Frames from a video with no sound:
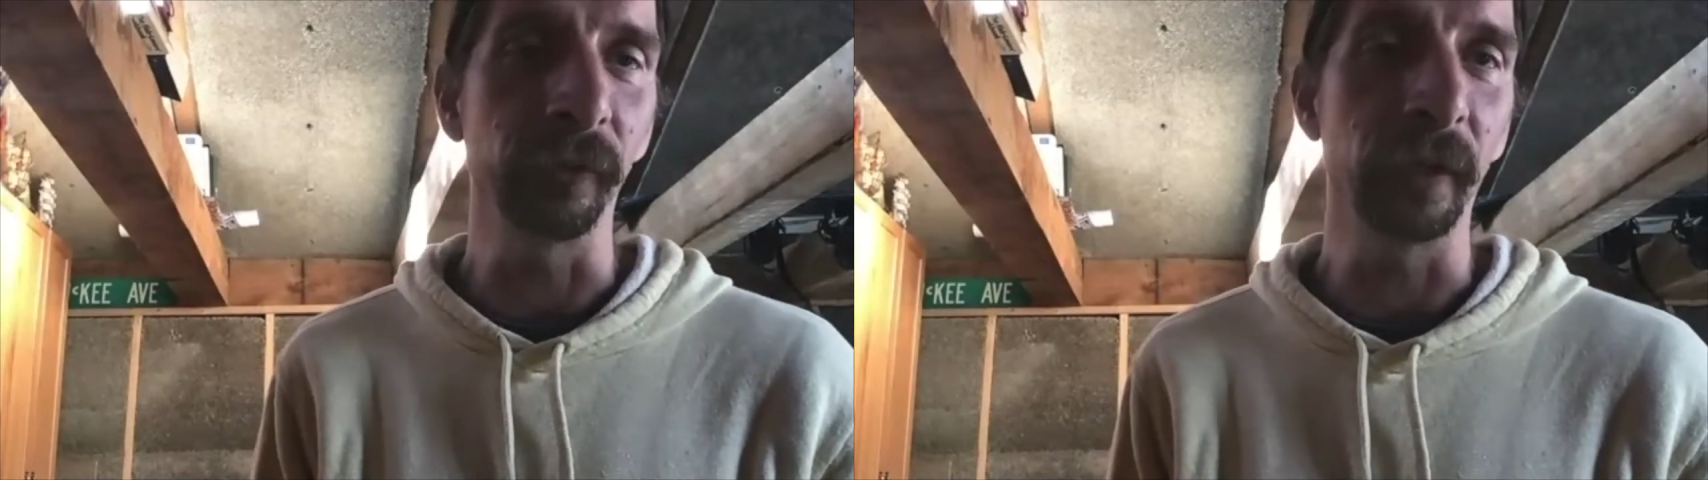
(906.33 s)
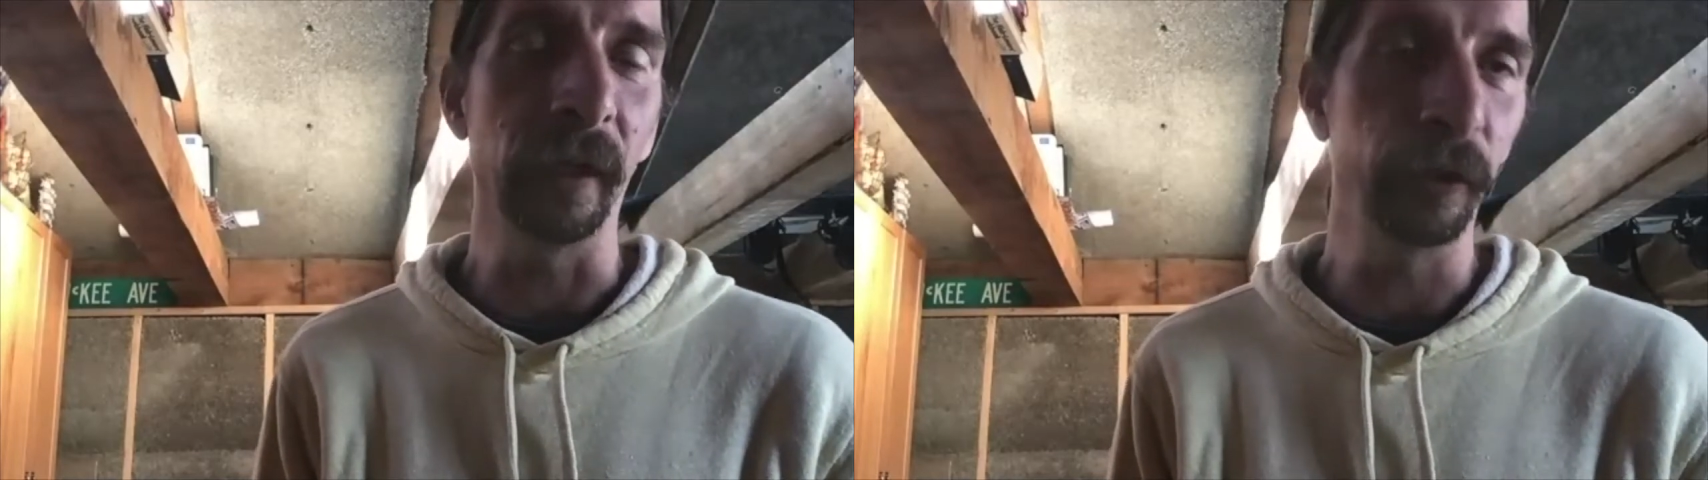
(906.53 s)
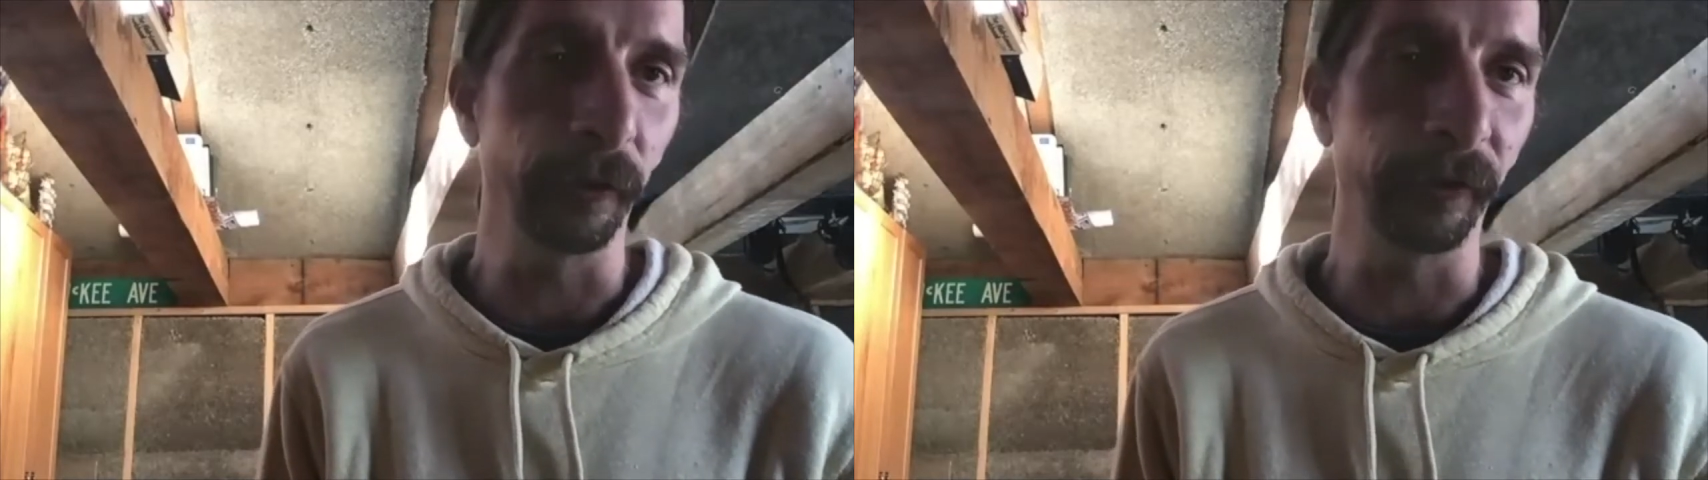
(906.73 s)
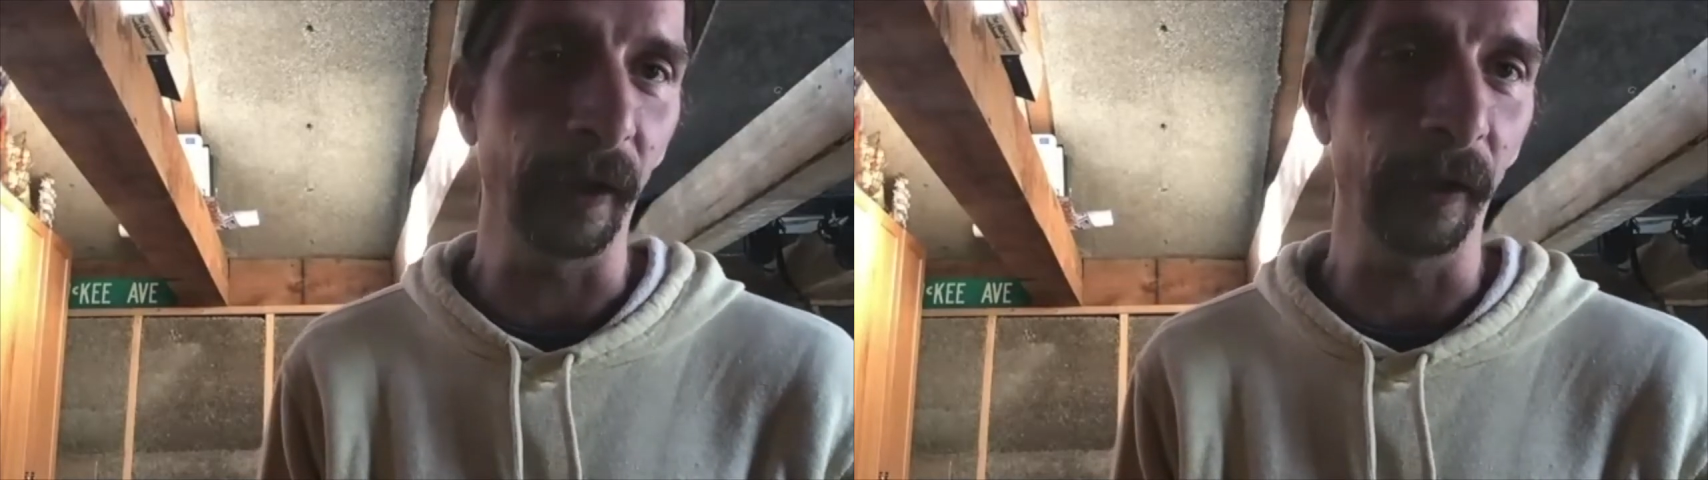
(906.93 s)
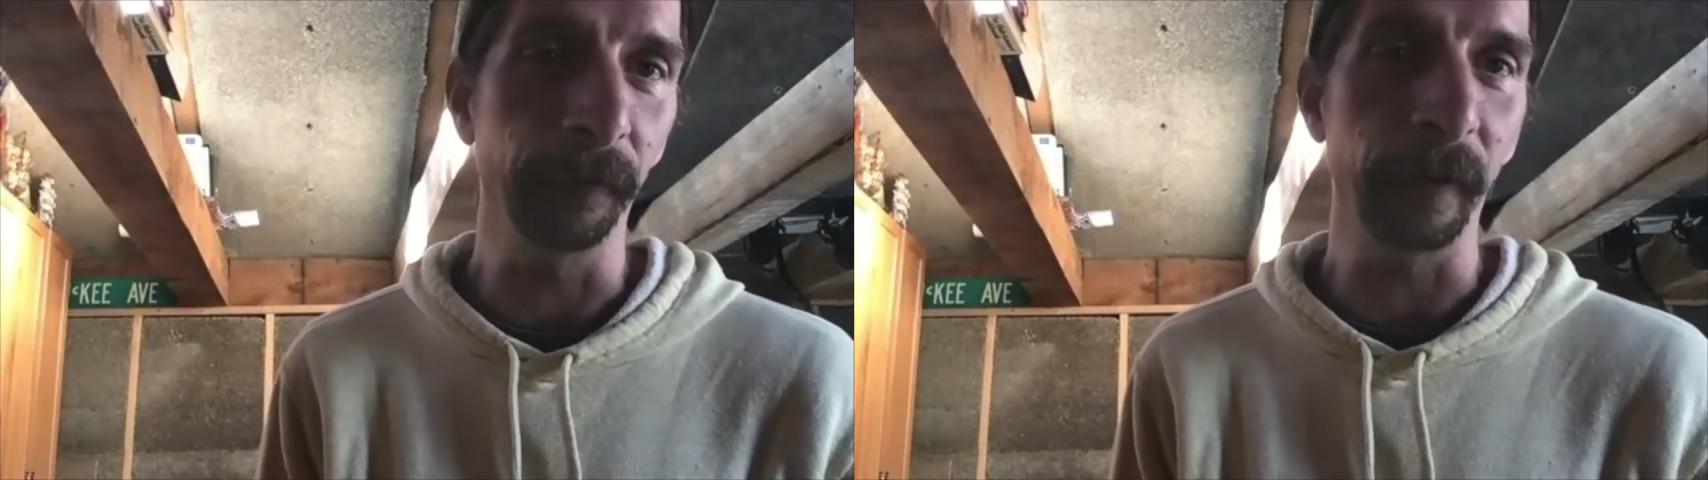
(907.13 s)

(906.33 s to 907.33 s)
like yourself,